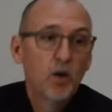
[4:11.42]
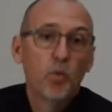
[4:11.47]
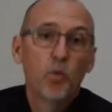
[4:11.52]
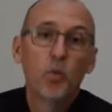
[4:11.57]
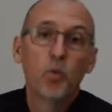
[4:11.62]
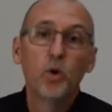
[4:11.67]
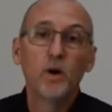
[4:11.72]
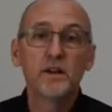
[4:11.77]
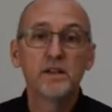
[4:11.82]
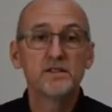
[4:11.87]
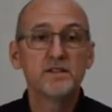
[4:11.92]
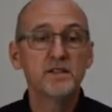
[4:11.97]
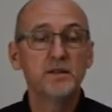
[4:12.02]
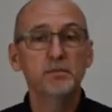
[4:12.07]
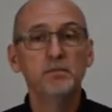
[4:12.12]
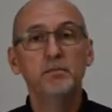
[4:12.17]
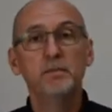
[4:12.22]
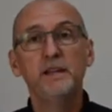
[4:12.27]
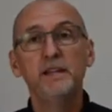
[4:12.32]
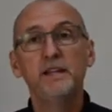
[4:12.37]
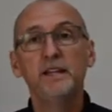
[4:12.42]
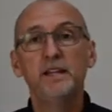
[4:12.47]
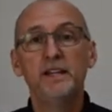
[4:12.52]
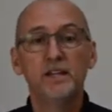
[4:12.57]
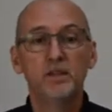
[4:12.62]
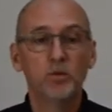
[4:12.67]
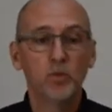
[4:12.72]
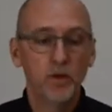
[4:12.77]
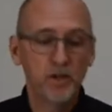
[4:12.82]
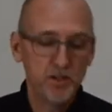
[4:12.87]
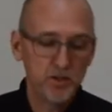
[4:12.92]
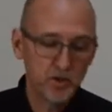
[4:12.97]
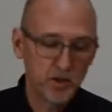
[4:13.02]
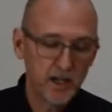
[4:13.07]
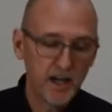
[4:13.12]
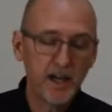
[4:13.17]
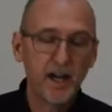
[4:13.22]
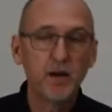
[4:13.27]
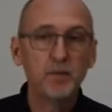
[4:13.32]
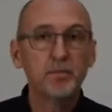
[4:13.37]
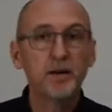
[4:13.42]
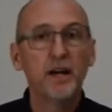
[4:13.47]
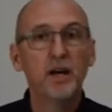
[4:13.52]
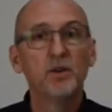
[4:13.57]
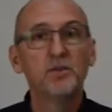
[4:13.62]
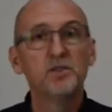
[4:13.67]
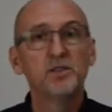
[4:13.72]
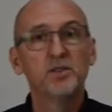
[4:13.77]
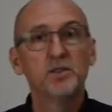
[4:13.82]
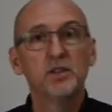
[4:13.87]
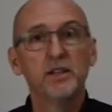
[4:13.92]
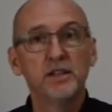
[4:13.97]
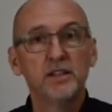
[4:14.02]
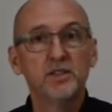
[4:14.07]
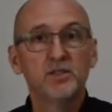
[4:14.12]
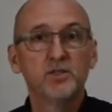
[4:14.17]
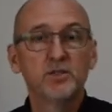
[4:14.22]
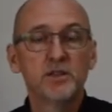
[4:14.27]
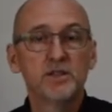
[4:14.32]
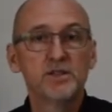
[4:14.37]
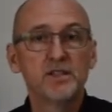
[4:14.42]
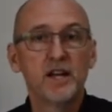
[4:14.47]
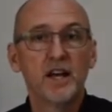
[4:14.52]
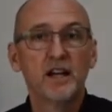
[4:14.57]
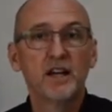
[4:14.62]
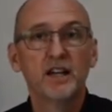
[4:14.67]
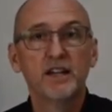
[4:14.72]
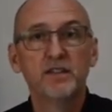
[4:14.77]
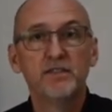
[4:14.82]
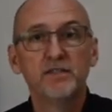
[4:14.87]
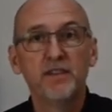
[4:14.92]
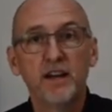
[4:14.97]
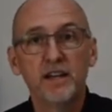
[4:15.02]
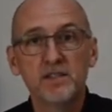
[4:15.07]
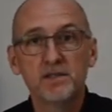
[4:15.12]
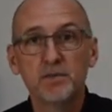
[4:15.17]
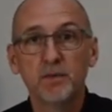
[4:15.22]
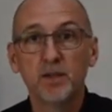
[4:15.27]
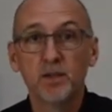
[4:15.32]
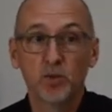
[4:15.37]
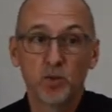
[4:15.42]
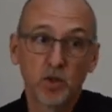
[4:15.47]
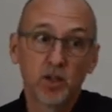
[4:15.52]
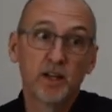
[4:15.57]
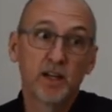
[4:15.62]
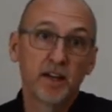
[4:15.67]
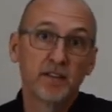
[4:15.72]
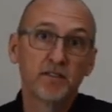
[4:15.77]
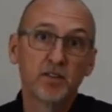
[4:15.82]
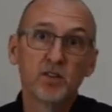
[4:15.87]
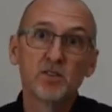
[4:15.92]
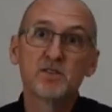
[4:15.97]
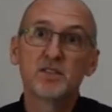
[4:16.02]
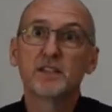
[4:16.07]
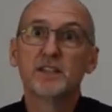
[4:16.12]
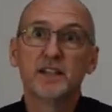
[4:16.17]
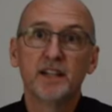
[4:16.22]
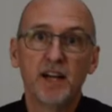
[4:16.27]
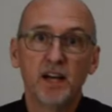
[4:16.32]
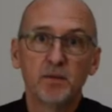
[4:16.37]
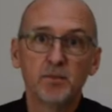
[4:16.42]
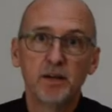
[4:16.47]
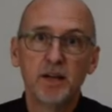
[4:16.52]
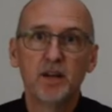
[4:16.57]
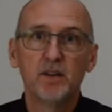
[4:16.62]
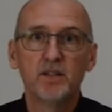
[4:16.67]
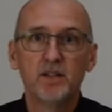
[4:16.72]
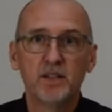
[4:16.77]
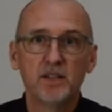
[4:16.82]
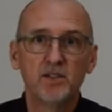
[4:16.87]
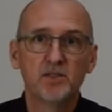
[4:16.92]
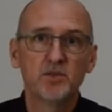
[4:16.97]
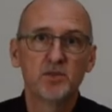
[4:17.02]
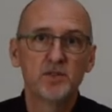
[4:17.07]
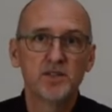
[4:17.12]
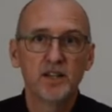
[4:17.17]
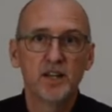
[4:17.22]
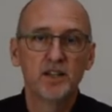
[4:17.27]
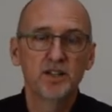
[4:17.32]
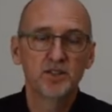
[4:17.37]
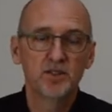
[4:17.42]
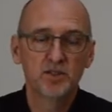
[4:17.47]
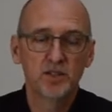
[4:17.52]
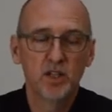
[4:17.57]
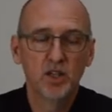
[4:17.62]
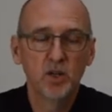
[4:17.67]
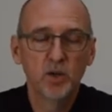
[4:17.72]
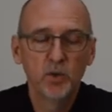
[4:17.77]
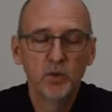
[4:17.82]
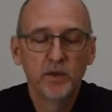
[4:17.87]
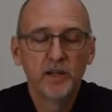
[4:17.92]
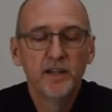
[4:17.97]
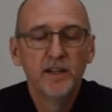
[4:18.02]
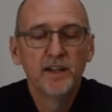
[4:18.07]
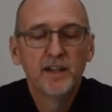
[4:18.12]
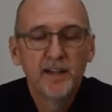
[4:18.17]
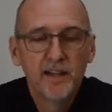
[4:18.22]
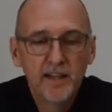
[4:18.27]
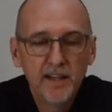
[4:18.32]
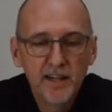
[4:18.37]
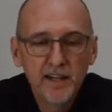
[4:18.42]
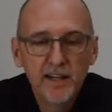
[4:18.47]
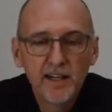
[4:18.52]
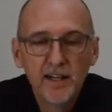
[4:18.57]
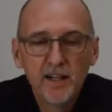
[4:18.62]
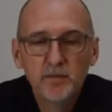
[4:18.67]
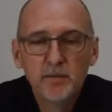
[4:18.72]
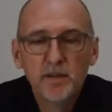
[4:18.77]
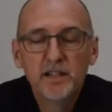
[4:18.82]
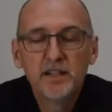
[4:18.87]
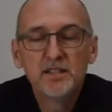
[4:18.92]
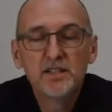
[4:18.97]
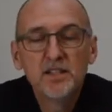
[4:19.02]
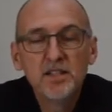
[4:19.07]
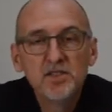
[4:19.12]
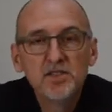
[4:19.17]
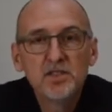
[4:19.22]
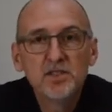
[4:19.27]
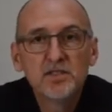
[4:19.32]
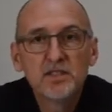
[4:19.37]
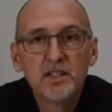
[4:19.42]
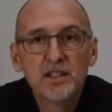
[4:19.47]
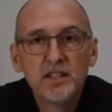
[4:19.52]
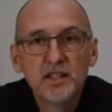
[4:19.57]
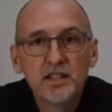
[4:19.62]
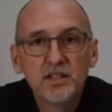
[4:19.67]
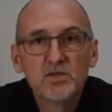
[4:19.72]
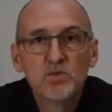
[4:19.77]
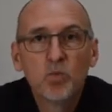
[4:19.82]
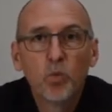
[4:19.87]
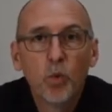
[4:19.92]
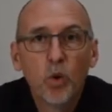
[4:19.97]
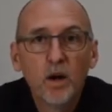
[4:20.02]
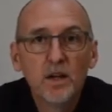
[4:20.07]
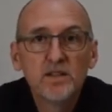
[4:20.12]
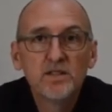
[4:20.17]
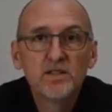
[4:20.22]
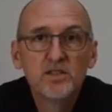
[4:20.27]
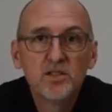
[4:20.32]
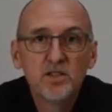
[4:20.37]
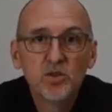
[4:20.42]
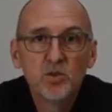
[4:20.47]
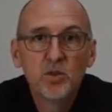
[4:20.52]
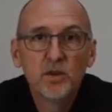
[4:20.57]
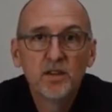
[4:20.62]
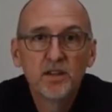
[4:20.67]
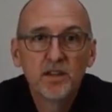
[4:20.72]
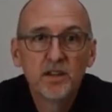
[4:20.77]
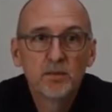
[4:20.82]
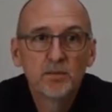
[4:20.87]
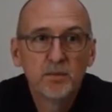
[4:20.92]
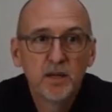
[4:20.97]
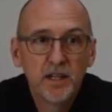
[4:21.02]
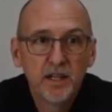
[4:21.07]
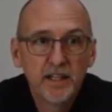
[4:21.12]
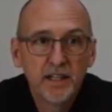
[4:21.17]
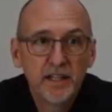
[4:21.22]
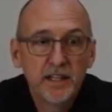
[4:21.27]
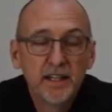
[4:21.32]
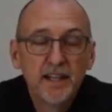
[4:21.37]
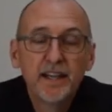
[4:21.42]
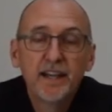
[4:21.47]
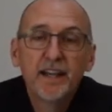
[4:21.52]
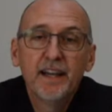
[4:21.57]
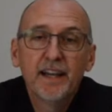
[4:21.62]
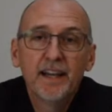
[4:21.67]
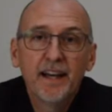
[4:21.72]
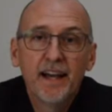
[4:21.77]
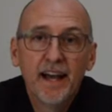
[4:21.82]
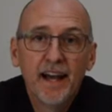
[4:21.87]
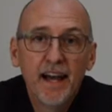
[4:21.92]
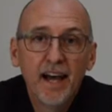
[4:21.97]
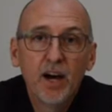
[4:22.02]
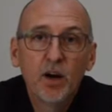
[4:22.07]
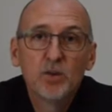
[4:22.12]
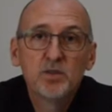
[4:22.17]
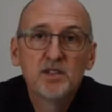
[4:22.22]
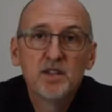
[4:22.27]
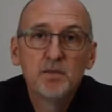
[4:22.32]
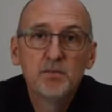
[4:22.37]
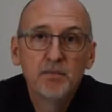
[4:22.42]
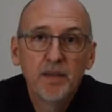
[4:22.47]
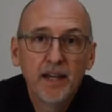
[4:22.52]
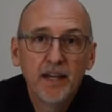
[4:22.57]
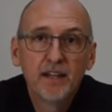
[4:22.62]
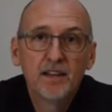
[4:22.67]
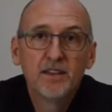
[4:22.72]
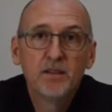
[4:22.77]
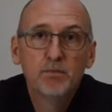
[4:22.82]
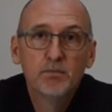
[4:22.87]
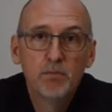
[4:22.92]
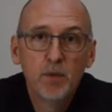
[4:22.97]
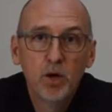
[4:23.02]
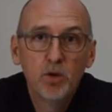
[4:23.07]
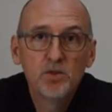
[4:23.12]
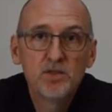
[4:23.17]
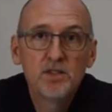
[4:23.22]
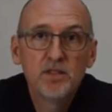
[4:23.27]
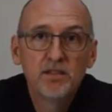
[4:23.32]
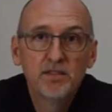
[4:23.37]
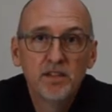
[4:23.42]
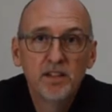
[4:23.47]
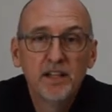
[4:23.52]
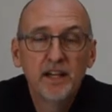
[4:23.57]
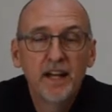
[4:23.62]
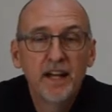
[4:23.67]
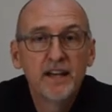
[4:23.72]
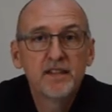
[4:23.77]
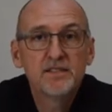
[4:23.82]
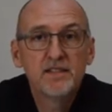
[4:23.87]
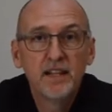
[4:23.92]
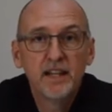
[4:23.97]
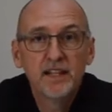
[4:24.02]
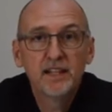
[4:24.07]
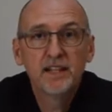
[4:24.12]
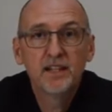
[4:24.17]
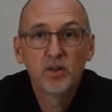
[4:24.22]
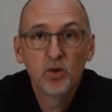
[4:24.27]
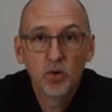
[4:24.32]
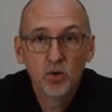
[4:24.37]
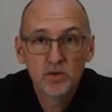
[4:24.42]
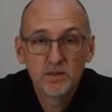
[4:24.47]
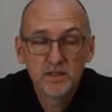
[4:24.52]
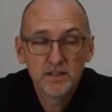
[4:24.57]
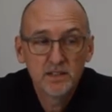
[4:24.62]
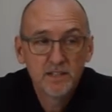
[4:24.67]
What does it mean when you compound your interest on an investment, or conversely compound the interest on your loan? And it teaches the kids what to do with their money and how to make the most of it as they get older.